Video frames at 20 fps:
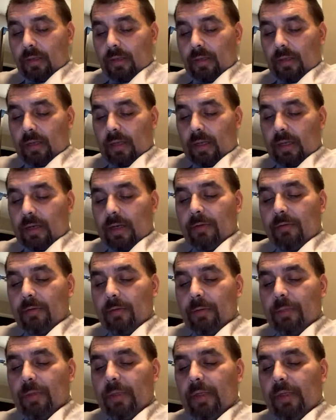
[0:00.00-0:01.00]
Yeah, I never
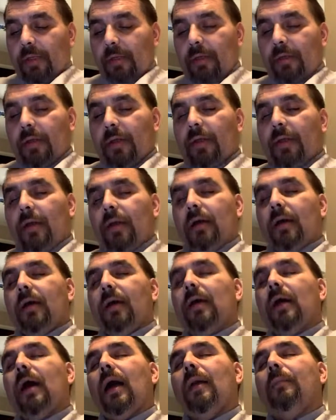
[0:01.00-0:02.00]
been.
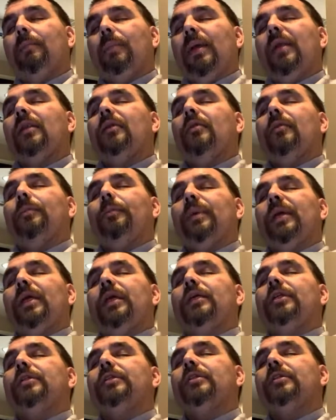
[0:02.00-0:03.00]
I've been to a
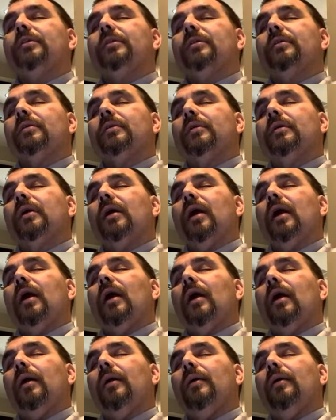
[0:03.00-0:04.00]
beach
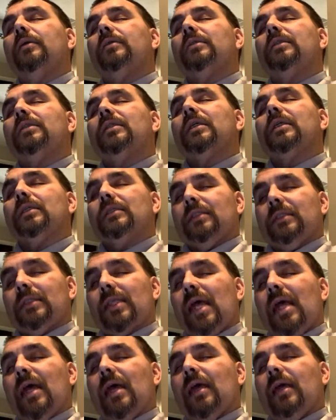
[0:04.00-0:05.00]
uh, in
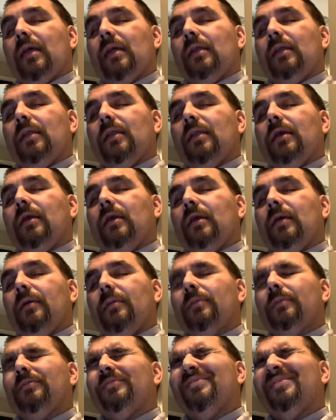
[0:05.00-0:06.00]
San
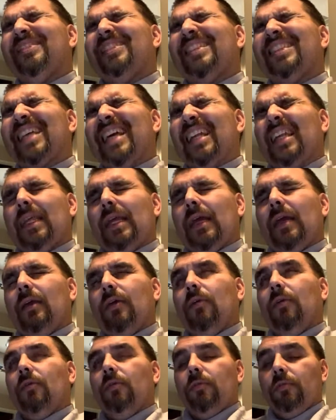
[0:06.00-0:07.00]

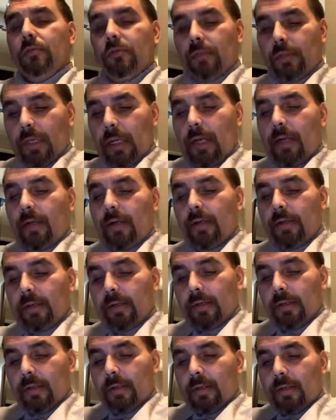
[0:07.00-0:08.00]
Diego. Yeah,
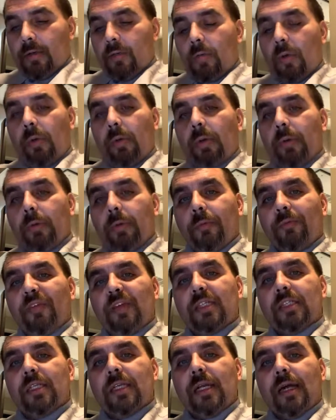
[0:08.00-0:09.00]
when we were
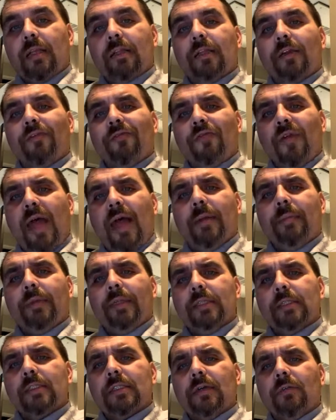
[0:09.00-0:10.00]
visiting out their
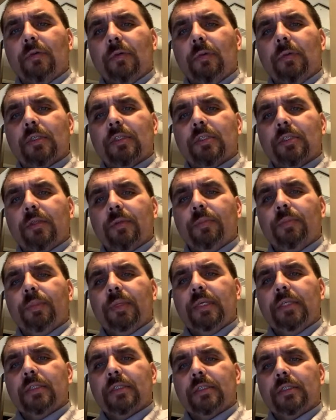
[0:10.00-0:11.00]
families, that we went to the
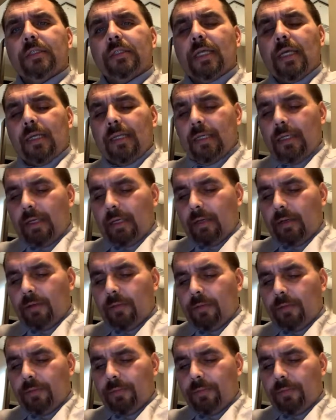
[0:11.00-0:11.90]
beach in San Diego.